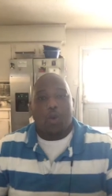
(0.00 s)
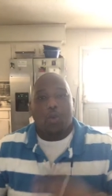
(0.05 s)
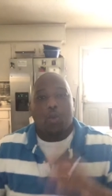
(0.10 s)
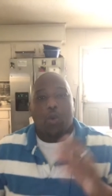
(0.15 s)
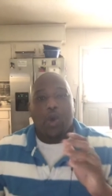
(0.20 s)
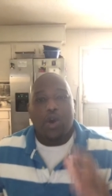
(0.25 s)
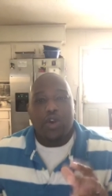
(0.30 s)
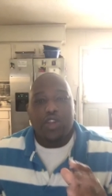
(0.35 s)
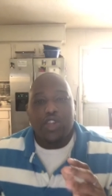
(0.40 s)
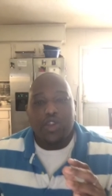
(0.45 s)

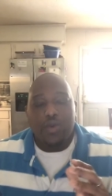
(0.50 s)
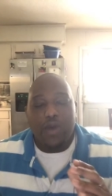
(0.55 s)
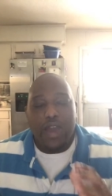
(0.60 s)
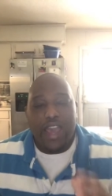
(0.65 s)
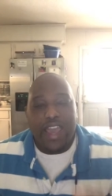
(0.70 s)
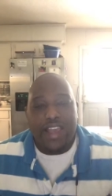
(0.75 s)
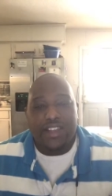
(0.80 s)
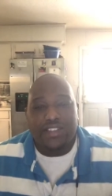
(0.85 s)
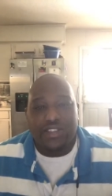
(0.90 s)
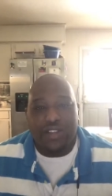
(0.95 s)
Will you
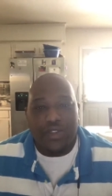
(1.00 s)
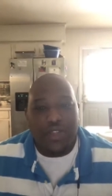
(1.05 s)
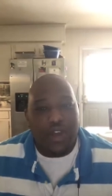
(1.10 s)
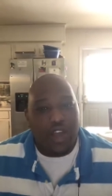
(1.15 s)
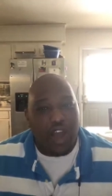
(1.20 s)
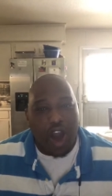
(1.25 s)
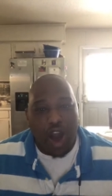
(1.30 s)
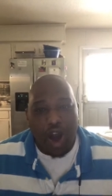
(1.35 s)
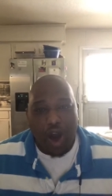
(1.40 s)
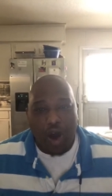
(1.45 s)
answer the
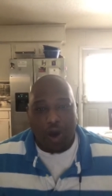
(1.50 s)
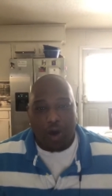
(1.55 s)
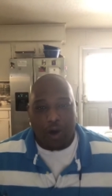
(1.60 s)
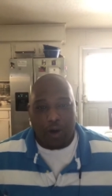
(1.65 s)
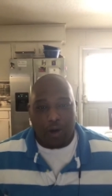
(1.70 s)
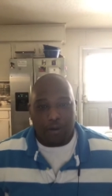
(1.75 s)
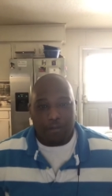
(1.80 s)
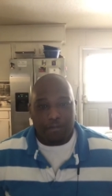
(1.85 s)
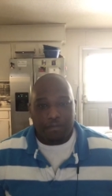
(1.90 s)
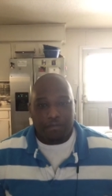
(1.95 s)

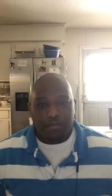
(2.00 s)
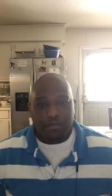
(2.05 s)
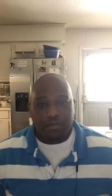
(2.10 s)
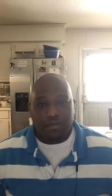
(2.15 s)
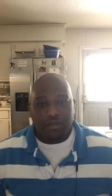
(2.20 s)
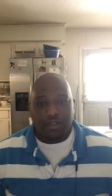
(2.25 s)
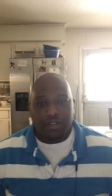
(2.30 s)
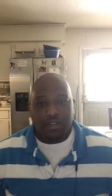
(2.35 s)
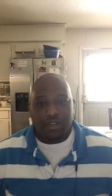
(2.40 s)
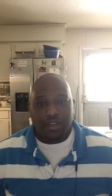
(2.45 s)
call?
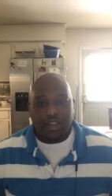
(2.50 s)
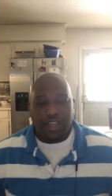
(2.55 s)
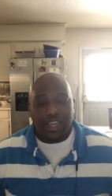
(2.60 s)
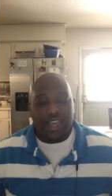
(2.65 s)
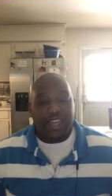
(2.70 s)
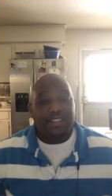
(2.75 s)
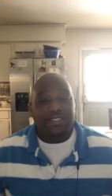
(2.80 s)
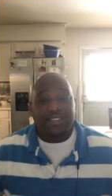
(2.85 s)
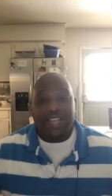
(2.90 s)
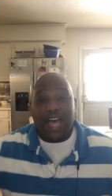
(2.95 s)

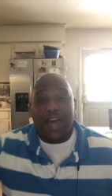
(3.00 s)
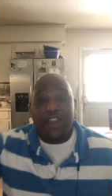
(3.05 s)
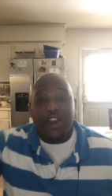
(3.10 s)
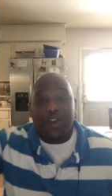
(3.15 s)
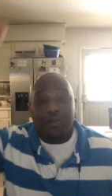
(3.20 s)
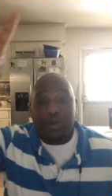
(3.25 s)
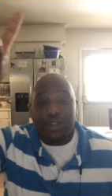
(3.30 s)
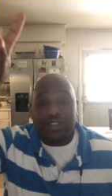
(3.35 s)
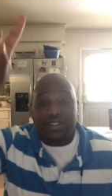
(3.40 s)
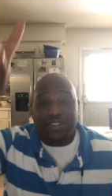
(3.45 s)
It's time to
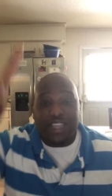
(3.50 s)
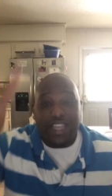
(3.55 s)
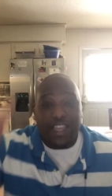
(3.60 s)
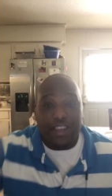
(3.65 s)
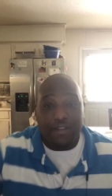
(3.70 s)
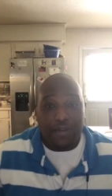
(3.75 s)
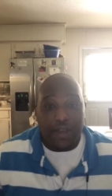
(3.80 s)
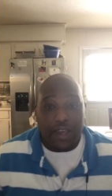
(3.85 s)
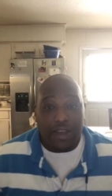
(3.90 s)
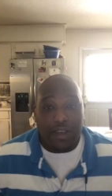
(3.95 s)

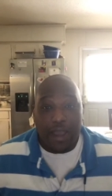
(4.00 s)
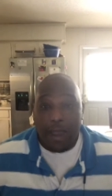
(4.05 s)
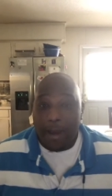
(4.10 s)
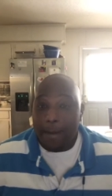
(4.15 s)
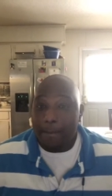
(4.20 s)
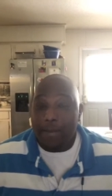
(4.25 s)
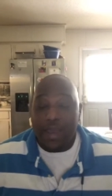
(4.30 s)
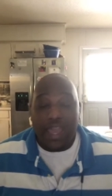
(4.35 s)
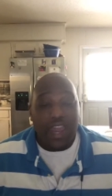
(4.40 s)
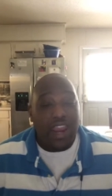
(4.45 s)
receive it.
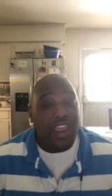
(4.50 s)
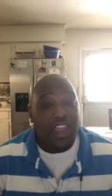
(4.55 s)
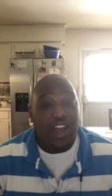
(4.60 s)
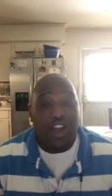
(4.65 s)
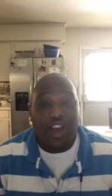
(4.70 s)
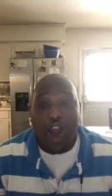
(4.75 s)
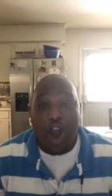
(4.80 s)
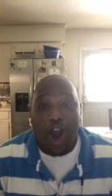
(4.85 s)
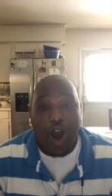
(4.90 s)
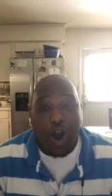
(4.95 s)
Many are
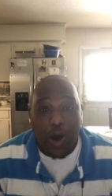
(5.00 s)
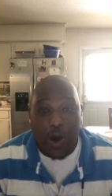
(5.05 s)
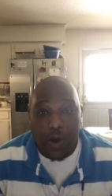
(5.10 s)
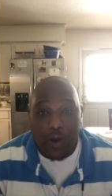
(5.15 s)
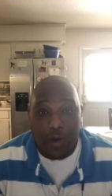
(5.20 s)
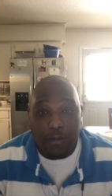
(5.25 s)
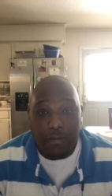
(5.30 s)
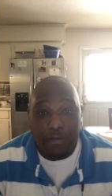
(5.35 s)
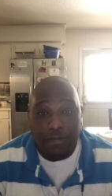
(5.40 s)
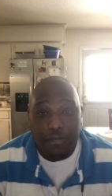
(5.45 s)

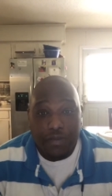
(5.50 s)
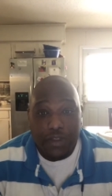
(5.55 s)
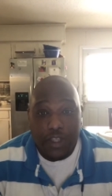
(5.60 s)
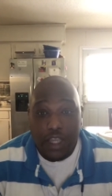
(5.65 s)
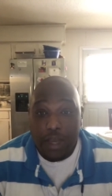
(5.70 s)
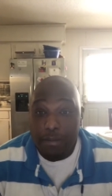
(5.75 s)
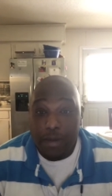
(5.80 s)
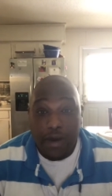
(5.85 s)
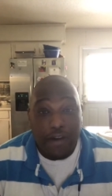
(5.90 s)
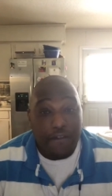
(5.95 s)
called,
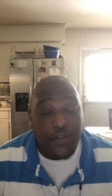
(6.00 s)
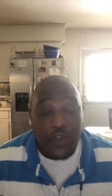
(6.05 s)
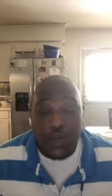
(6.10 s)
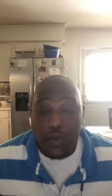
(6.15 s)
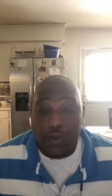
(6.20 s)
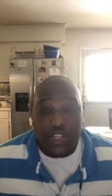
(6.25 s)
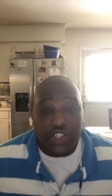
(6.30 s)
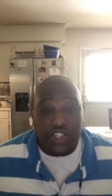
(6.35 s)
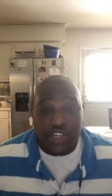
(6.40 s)
but few are